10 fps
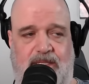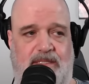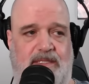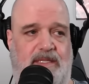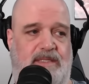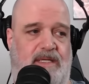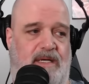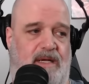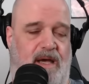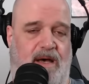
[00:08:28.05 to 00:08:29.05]
Cities
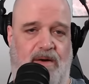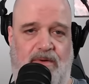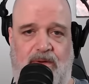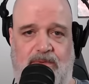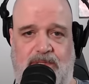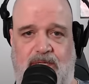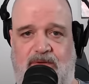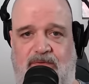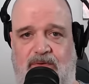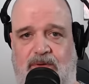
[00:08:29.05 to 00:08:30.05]
like Calgary will start
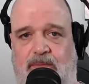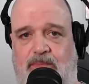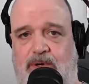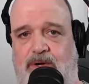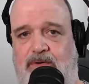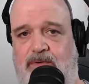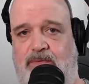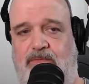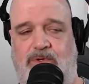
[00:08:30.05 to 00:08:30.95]
to feel a burden.